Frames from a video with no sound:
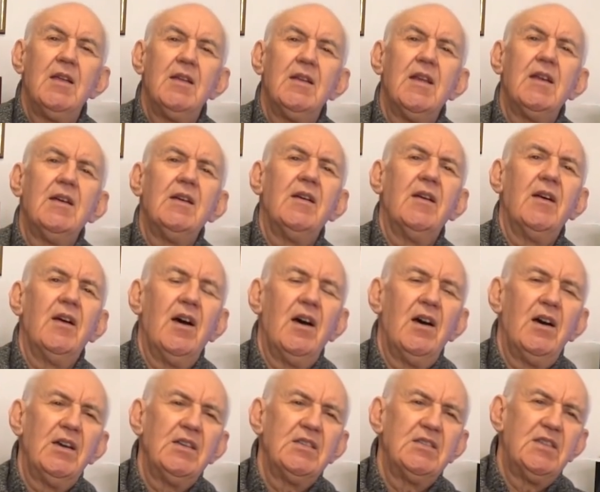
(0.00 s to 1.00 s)
Now,
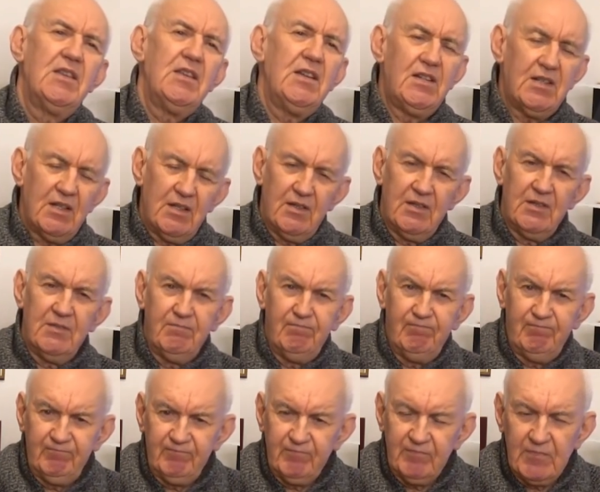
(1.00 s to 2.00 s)
I did
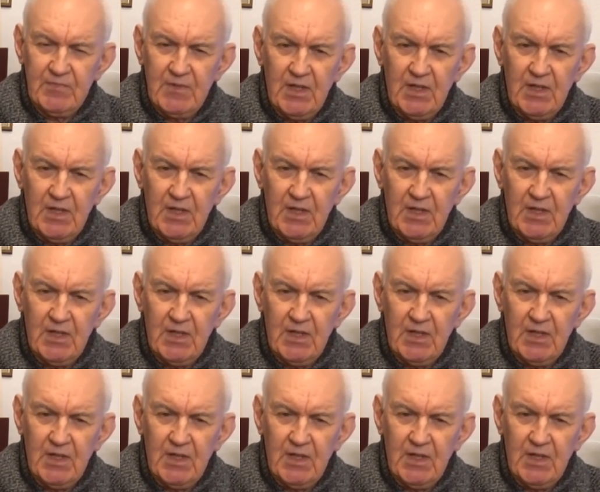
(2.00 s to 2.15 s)
um,